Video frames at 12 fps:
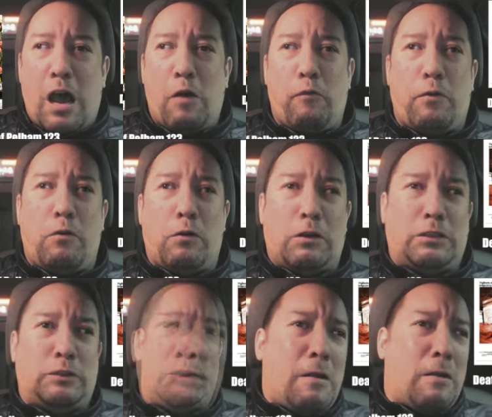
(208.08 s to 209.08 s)
Of
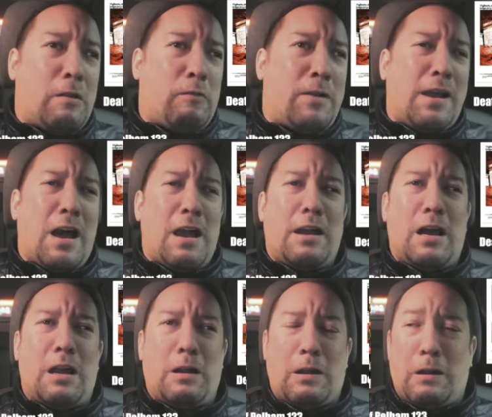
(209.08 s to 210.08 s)
course, the thing I
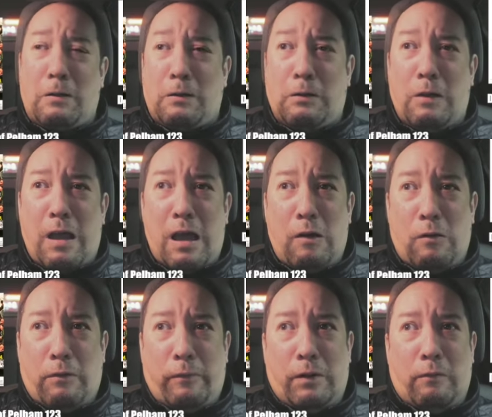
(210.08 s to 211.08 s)
got
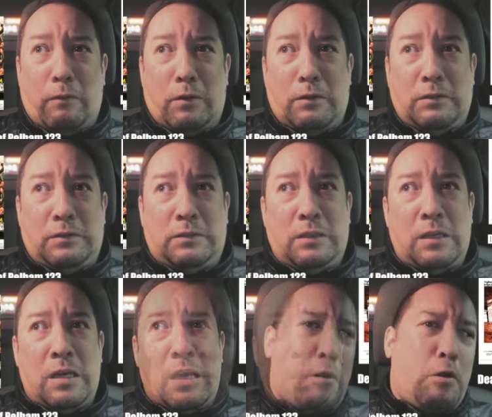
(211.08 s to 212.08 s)
out of it was
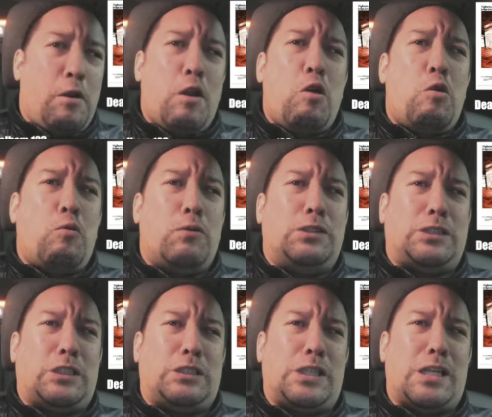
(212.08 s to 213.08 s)
New York
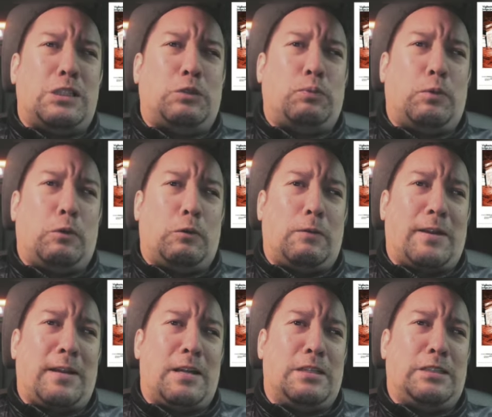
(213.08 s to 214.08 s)
was a cesspool
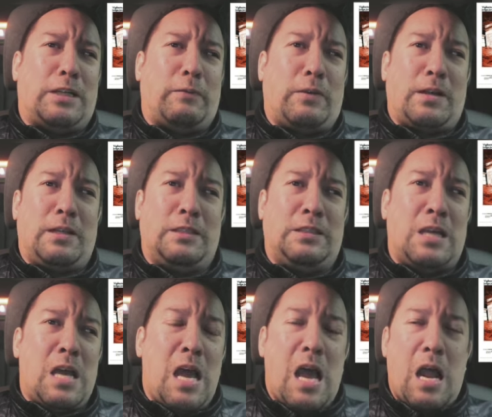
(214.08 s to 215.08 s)
in the 70s,
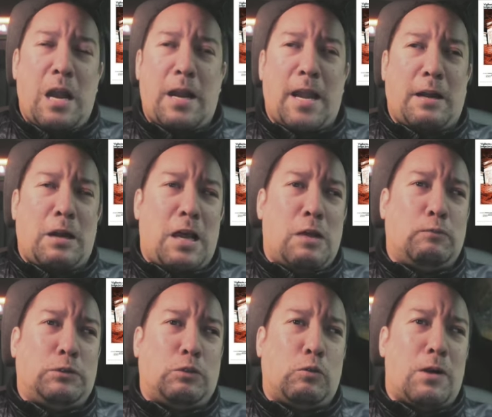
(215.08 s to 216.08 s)
like
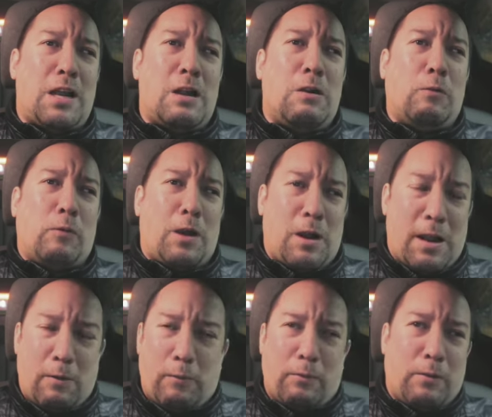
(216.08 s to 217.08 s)
Times Square,
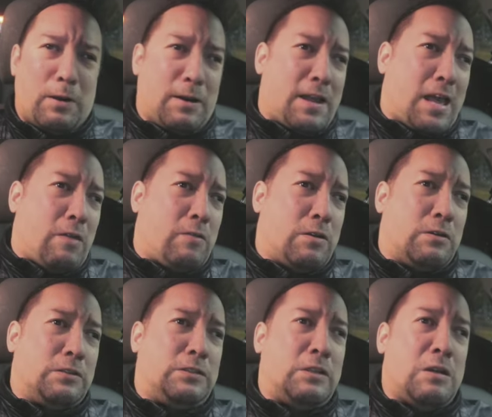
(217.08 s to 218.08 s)
where everyone
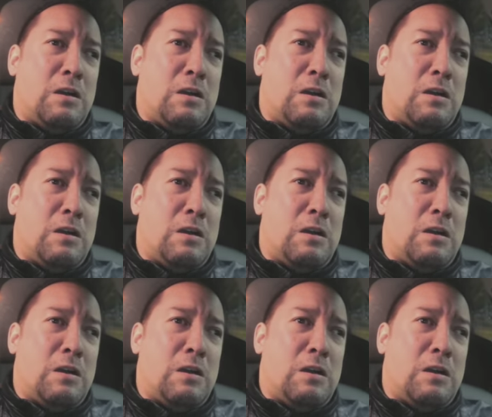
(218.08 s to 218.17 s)
gathers